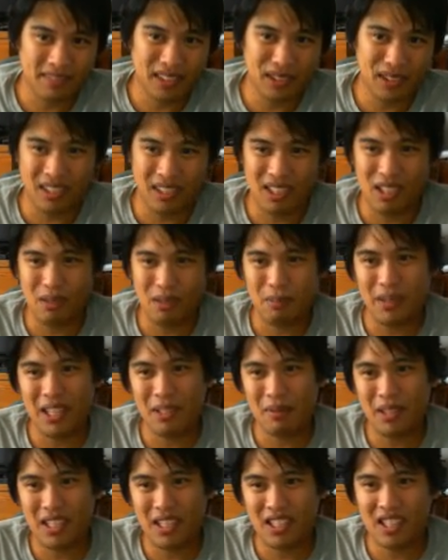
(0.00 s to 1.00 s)
Especially
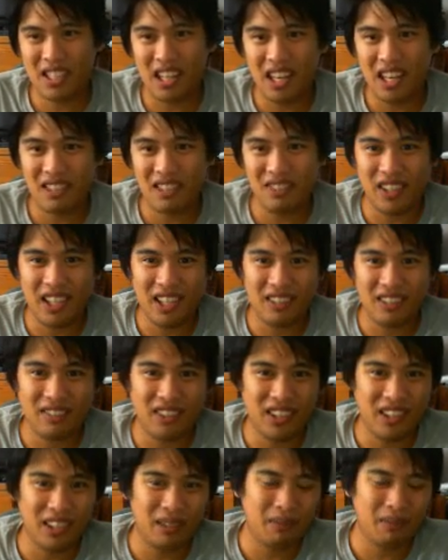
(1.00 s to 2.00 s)
Bisping's style of high
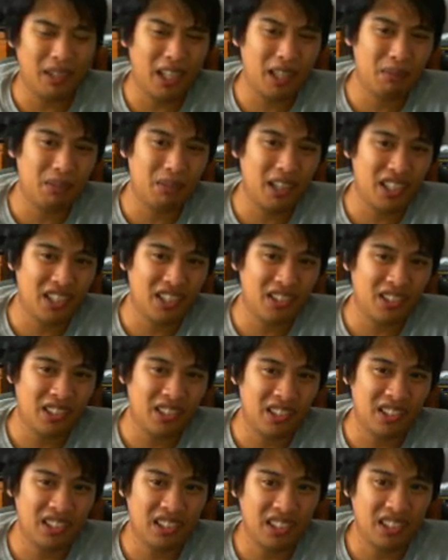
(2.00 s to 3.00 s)
volume, high
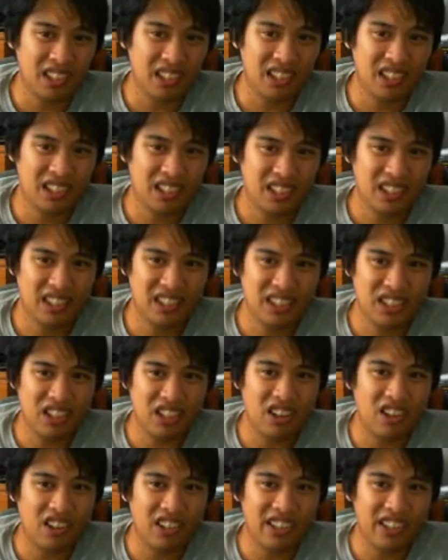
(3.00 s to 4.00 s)
pressure, his
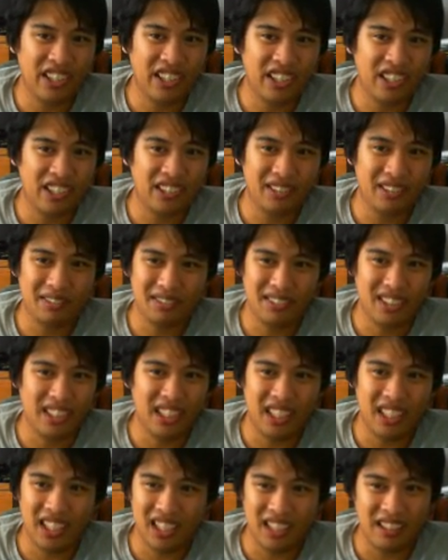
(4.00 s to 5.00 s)
cardio,
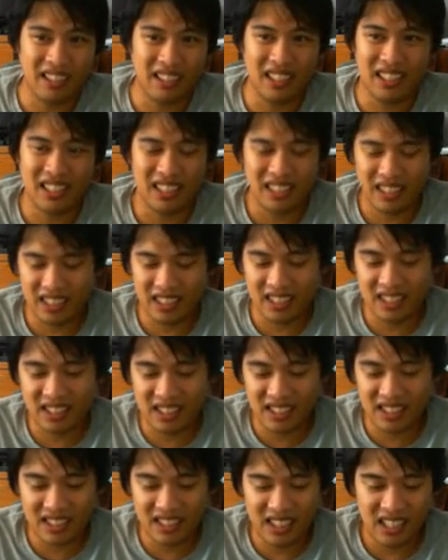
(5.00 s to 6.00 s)
you know.
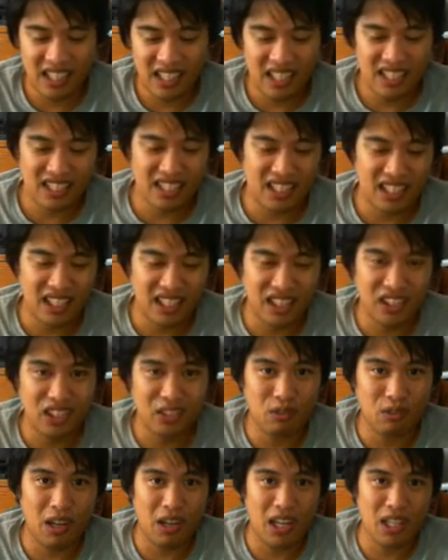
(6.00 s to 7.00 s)
It's not a
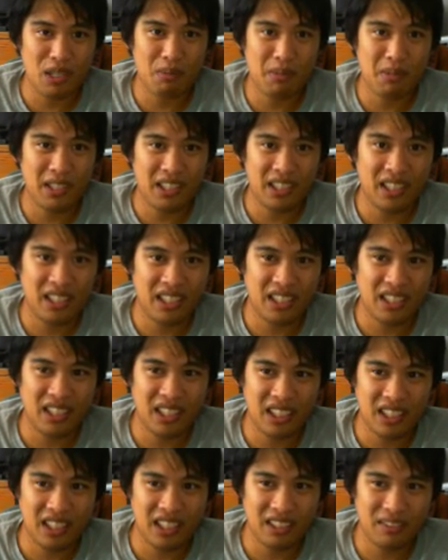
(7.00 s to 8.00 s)
good recipe
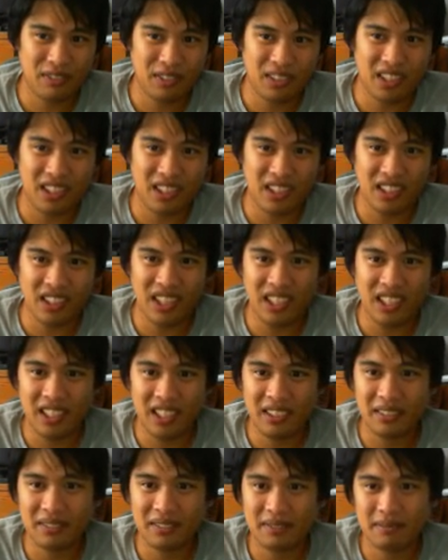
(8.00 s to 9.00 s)
for Kung
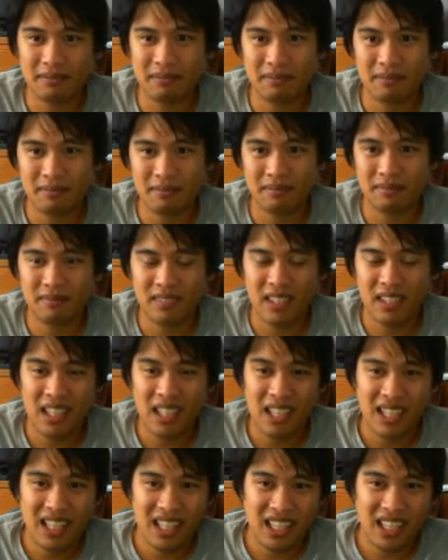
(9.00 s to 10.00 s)
Lee.
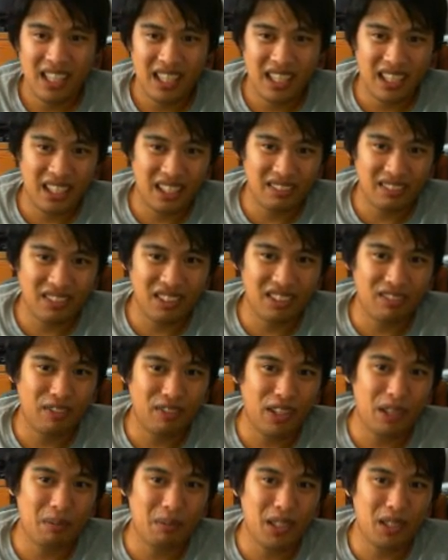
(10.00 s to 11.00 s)
After the
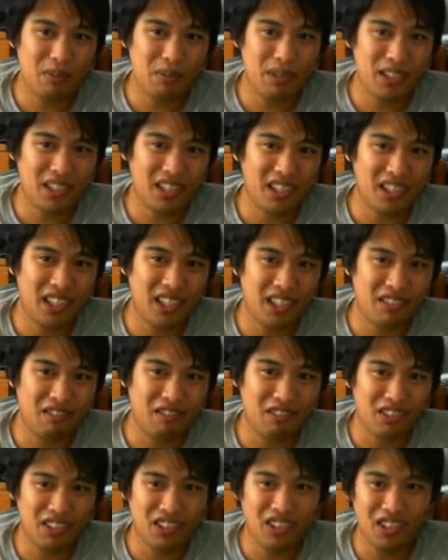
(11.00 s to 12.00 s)
fight, Bisping called out
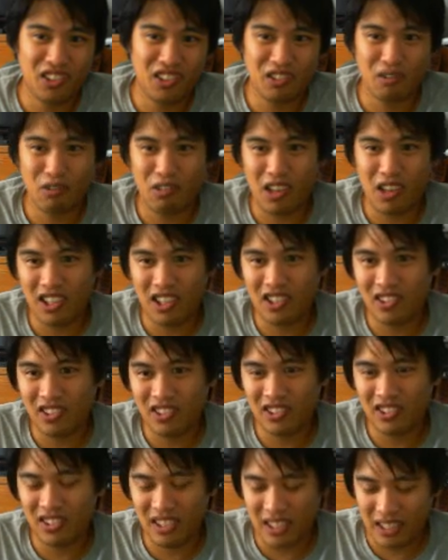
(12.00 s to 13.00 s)
Luke
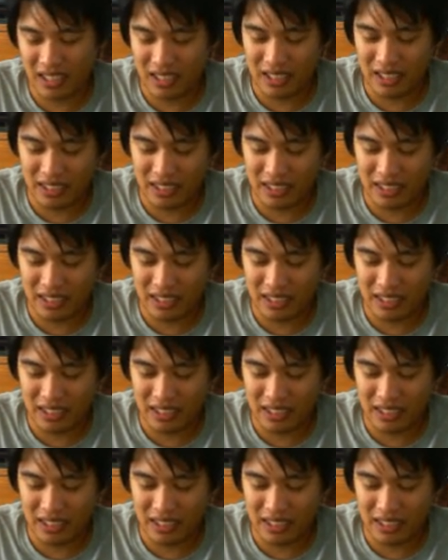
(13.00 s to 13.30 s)
Rockhold.